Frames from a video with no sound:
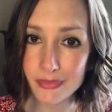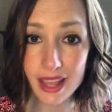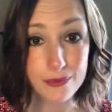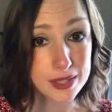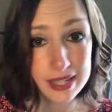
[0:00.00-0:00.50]

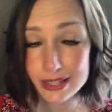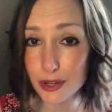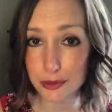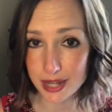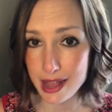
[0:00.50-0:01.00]
If it doesn't
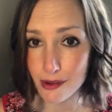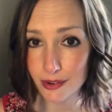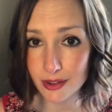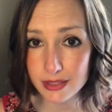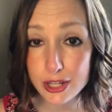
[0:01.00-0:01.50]
go
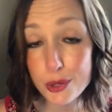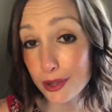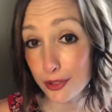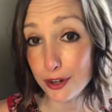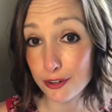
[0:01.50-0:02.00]
down, then you
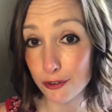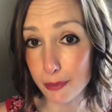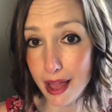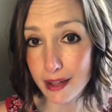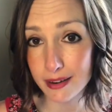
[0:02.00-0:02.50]
can learn from
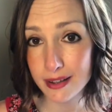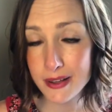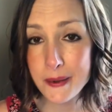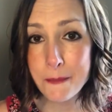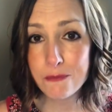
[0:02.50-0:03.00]
that.
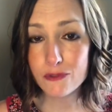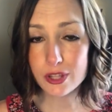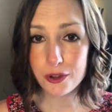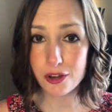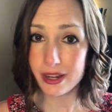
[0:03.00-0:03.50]

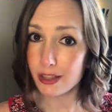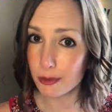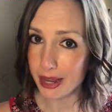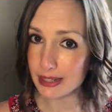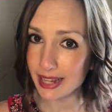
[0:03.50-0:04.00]
So you're either
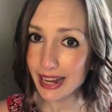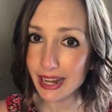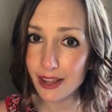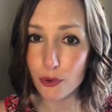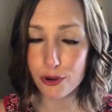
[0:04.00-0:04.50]

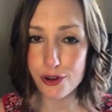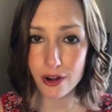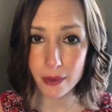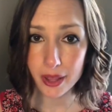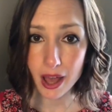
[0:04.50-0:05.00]
maintaining or you're
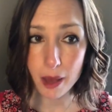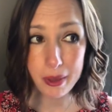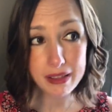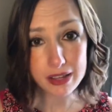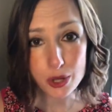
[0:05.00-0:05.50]
going up,
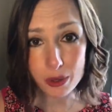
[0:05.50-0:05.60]
and then